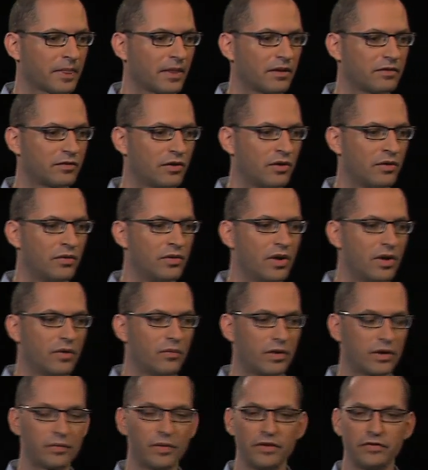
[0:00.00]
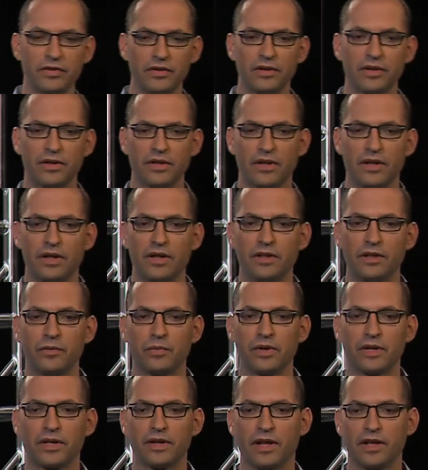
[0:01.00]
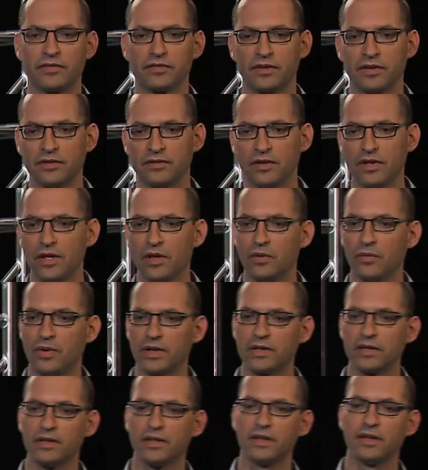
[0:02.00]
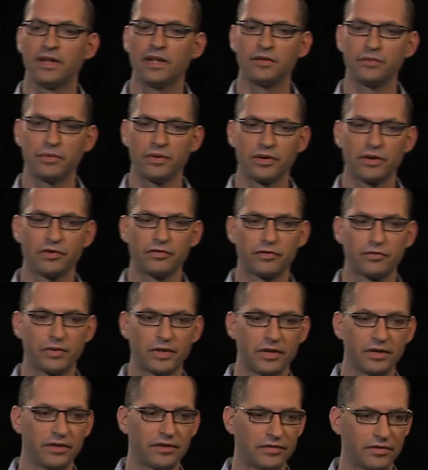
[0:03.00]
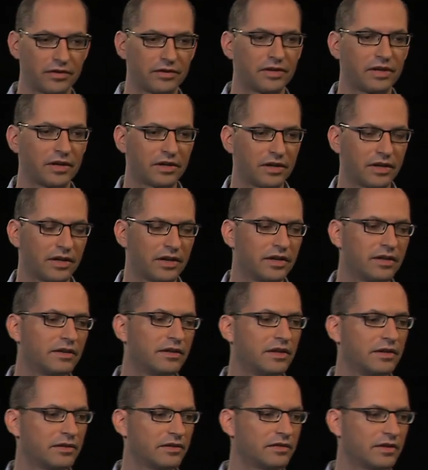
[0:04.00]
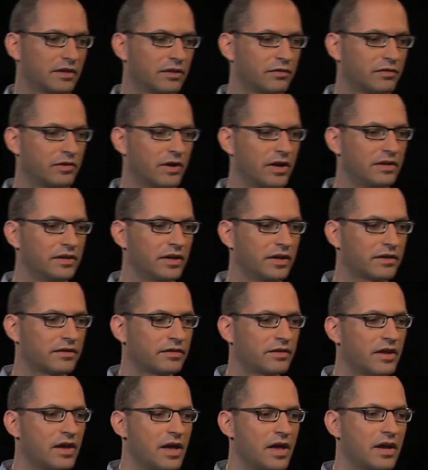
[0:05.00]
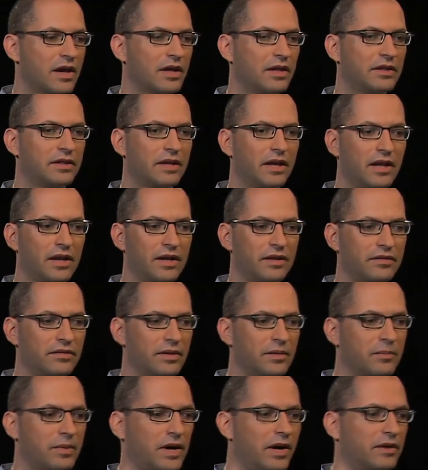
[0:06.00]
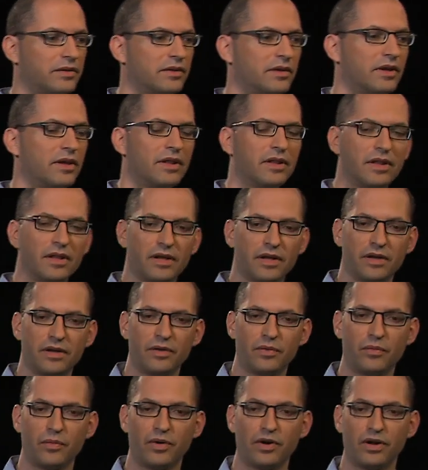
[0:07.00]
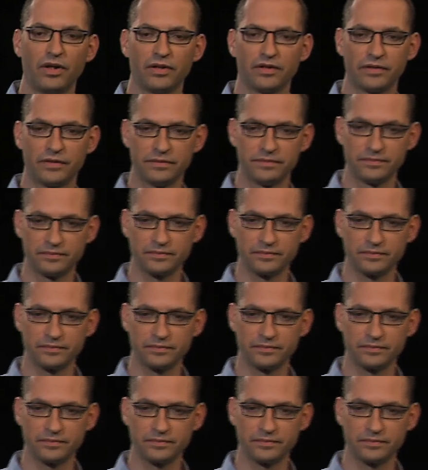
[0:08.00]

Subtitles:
So one question that we can ask is, what can the network of Twitter, this articulated set of contacts, can tell us about the world?